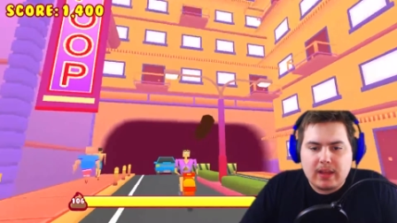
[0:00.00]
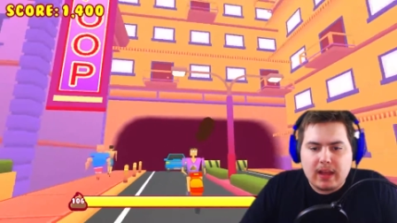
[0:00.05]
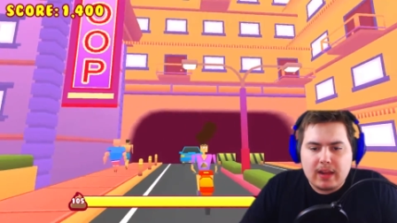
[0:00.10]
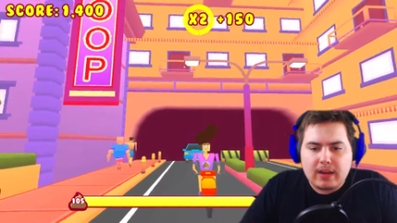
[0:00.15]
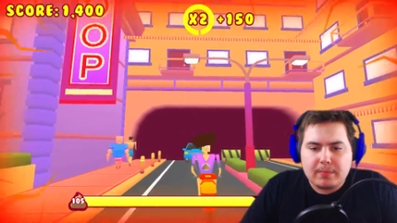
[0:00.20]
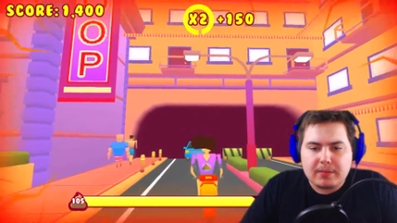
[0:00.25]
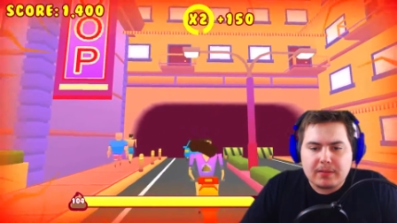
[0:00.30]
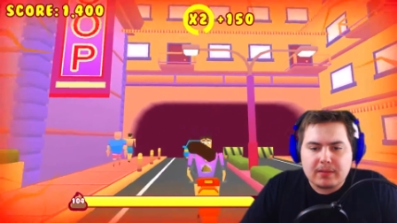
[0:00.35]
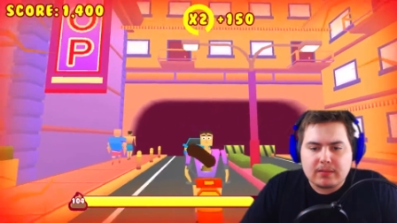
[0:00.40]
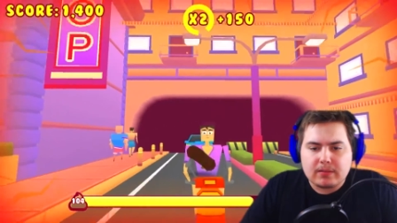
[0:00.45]

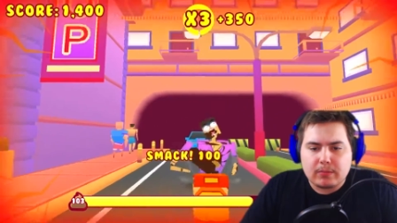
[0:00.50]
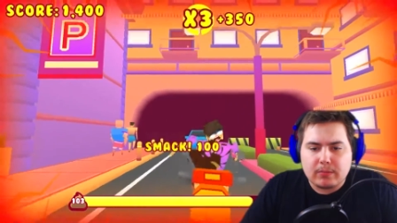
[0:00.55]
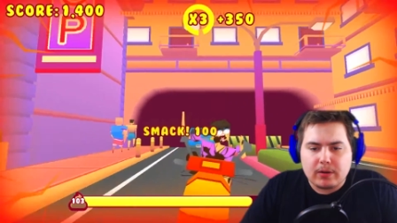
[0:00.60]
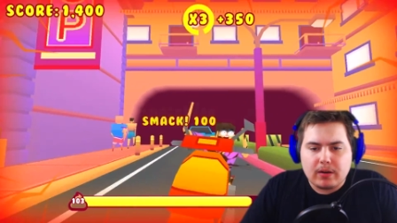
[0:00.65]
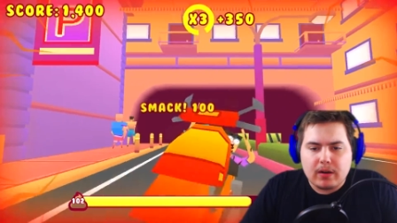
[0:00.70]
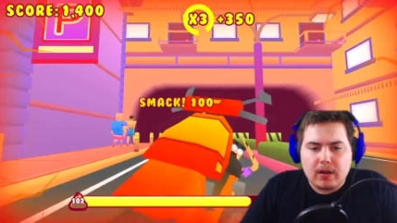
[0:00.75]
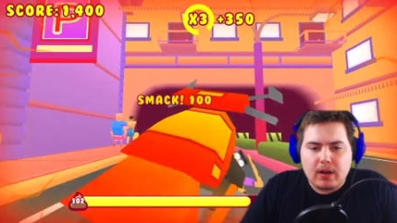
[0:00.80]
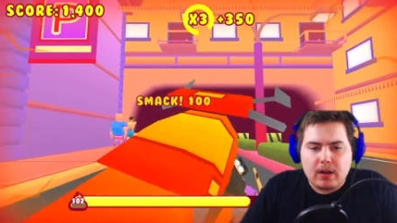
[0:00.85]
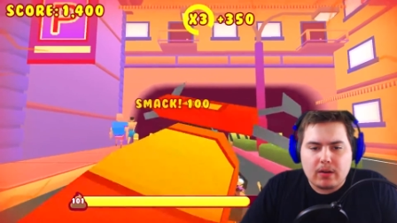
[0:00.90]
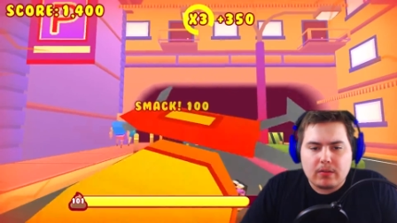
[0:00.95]
gotta be somewhere.
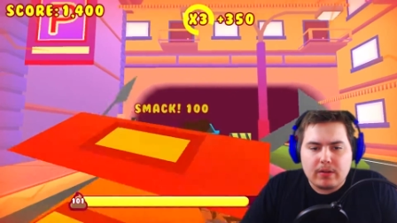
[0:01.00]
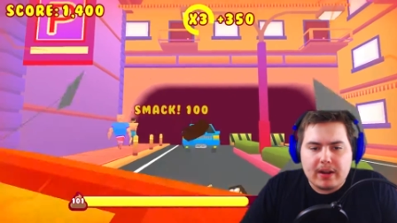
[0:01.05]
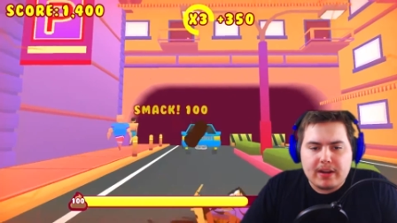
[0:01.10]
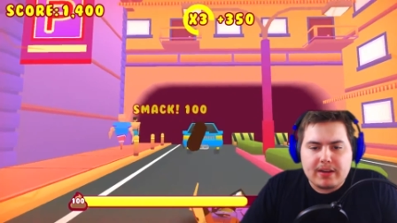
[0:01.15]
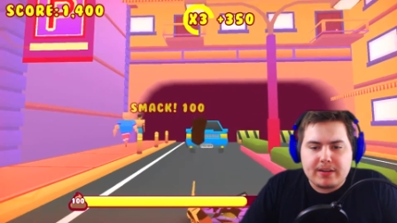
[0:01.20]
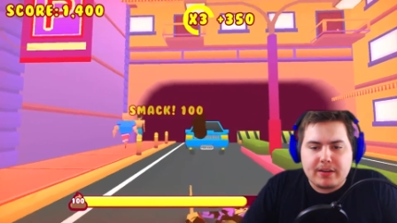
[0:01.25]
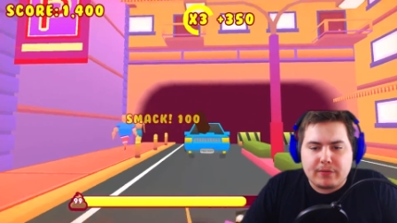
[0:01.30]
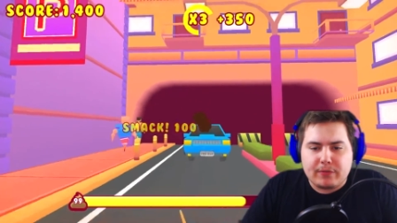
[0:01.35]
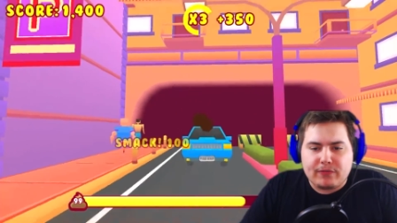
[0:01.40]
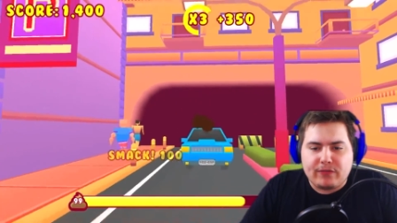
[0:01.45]
Oh, right
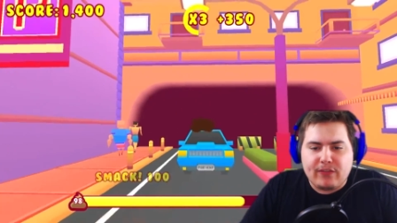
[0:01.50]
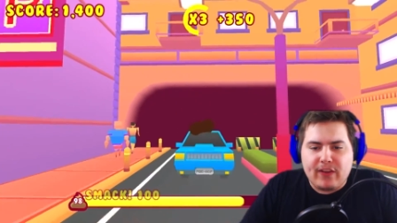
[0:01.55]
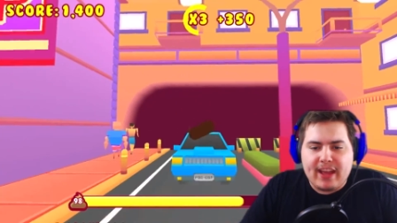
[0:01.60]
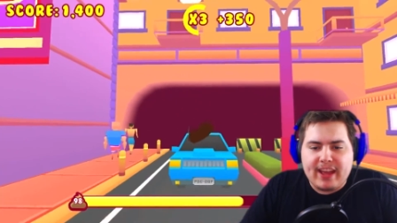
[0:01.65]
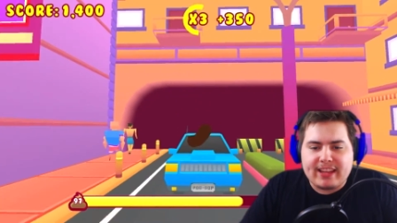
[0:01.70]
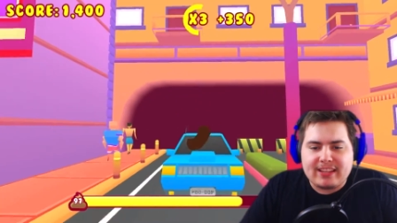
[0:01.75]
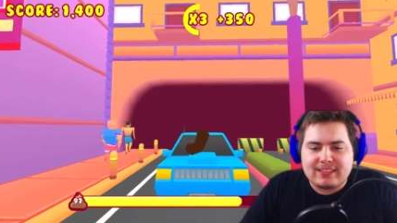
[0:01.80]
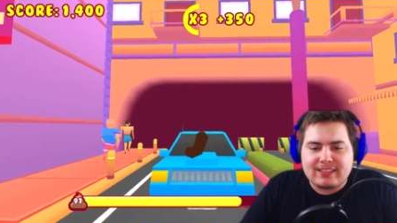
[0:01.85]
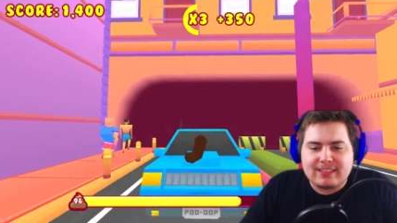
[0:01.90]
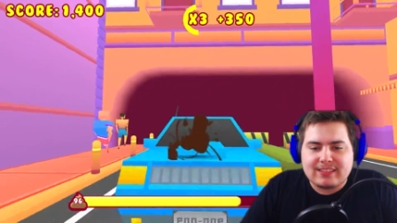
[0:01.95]
in your
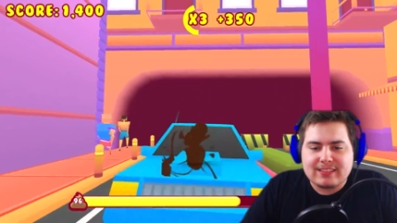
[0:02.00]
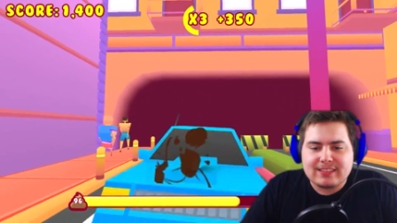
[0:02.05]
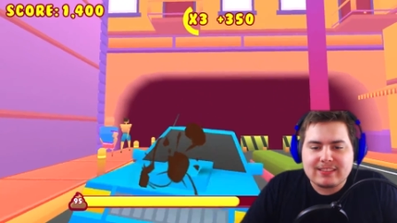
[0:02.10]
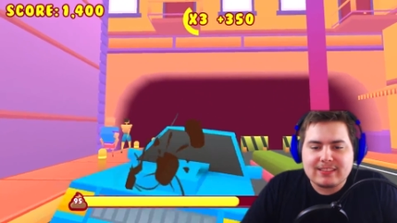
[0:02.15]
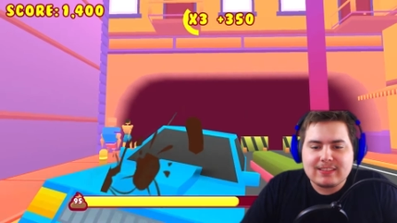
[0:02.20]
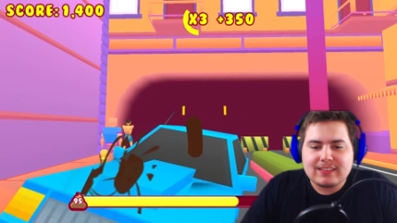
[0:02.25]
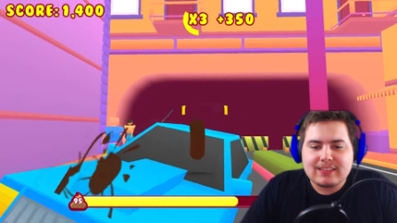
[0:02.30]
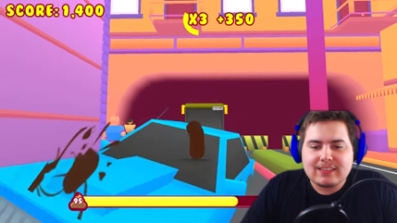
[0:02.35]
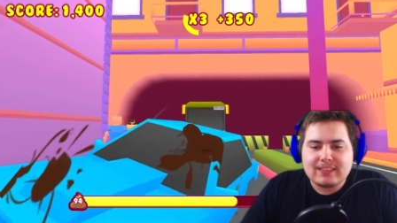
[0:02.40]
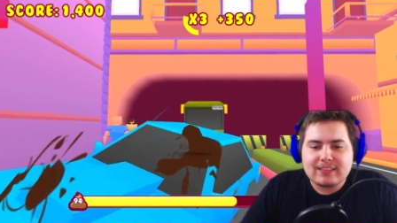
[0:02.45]
face.
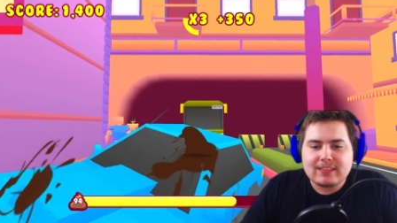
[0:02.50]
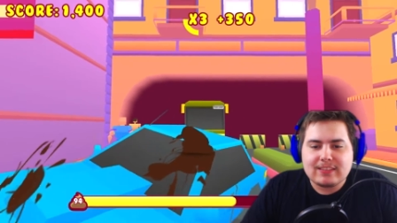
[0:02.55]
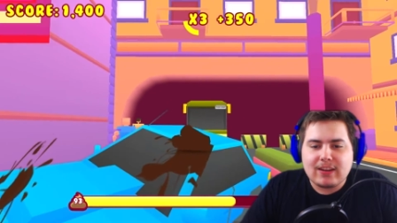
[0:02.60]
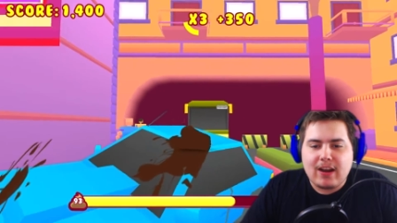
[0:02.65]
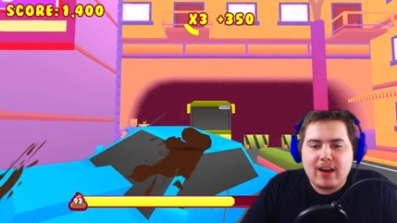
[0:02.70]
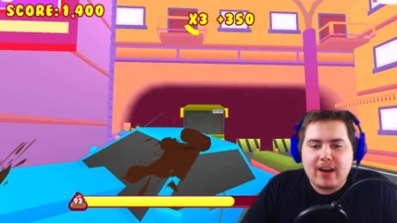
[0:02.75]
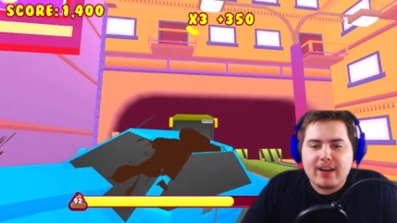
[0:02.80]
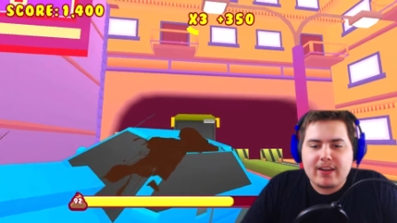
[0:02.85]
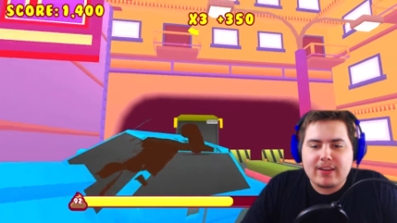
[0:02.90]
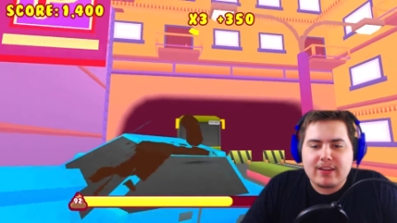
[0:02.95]

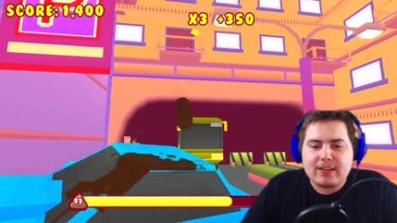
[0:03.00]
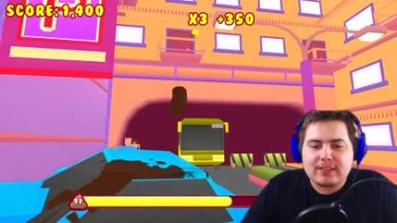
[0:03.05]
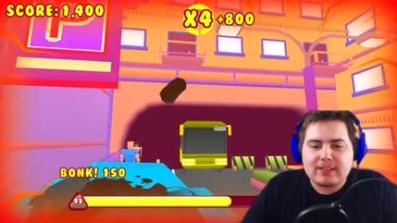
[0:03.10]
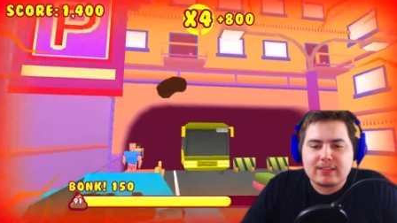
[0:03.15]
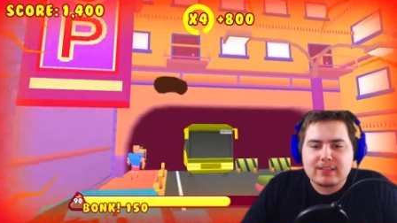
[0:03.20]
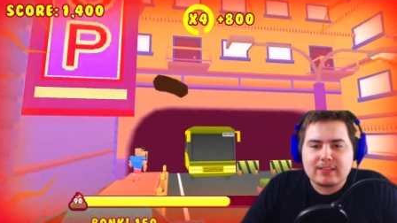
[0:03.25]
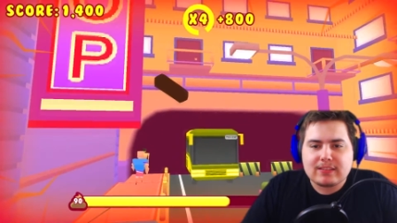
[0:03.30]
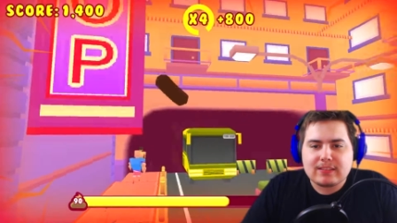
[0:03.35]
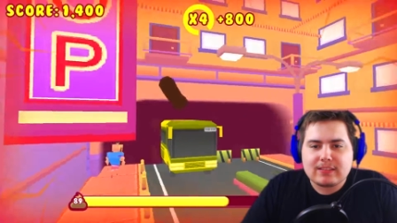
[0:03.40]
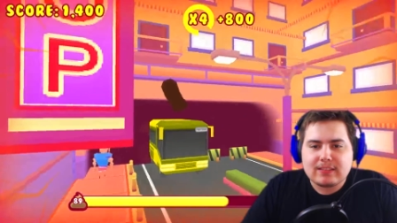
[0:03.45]
Sorry, dudes.